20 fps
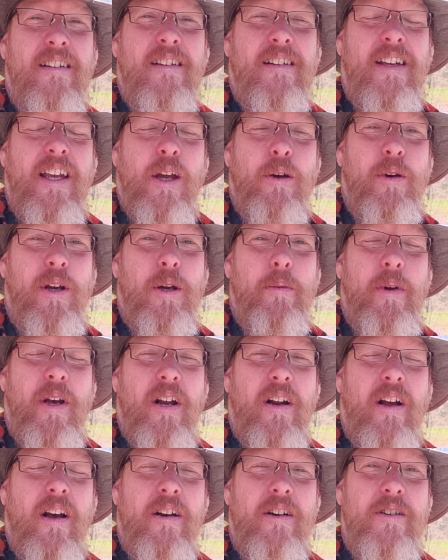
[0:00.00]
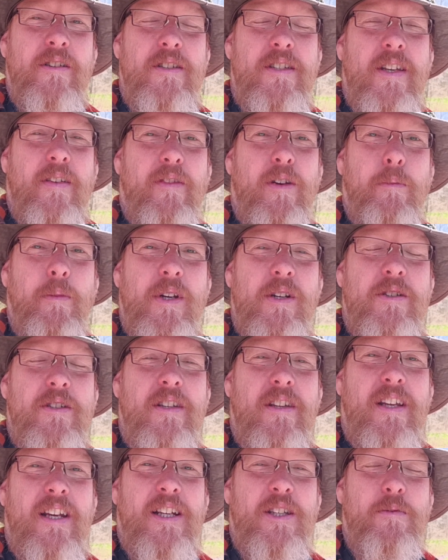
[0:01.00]
Okay, we got about 170
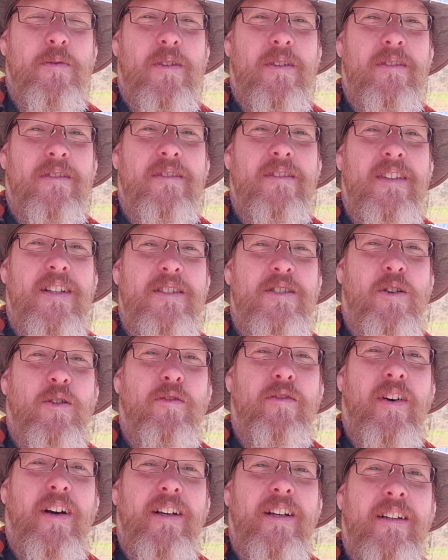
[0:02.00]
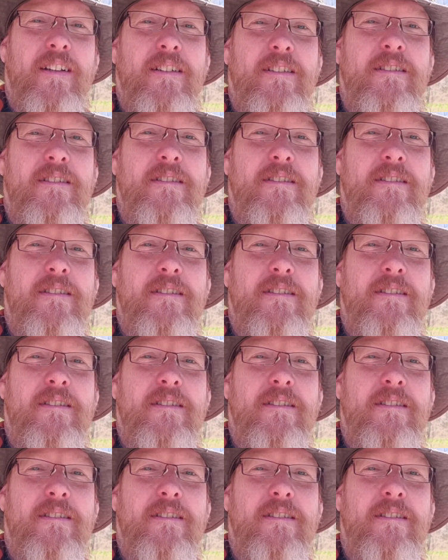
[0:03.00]
meters to the next one. Let's go find it.